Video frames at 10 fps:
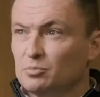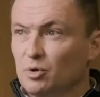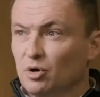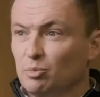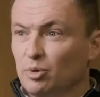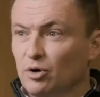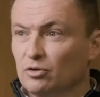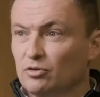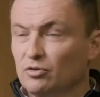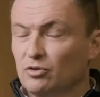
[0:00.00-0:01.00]
more
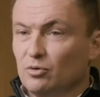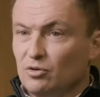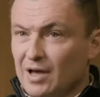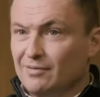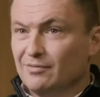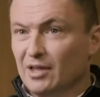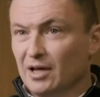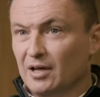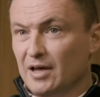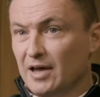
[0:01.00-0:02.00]
important to have
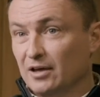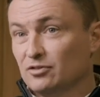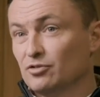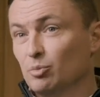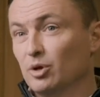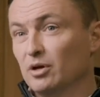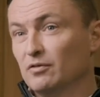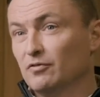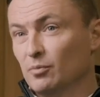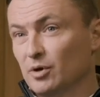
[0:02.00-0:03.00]
that extra bit of
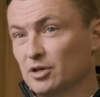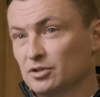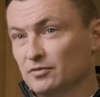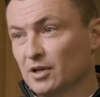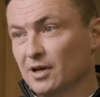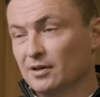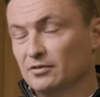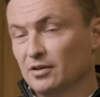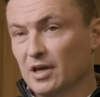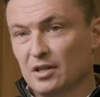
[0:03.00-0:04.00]
information, if you like,
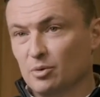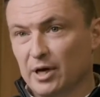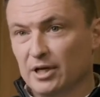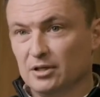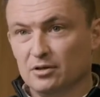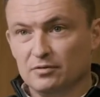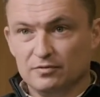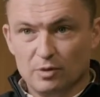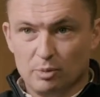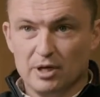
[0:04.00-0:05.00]
to get the buy-in of
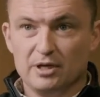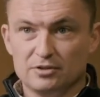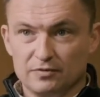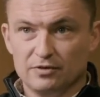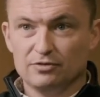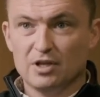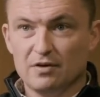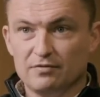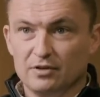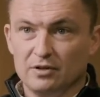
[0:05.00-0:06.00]
the players, of the
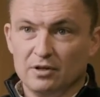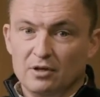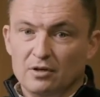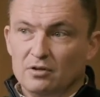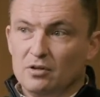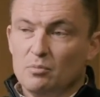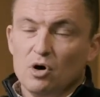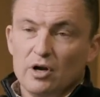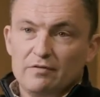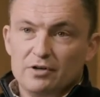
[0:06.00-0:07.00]
staff, and the
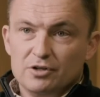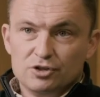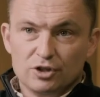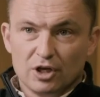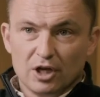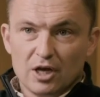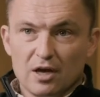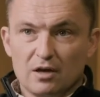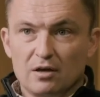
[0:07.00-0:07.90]
more evidence you can get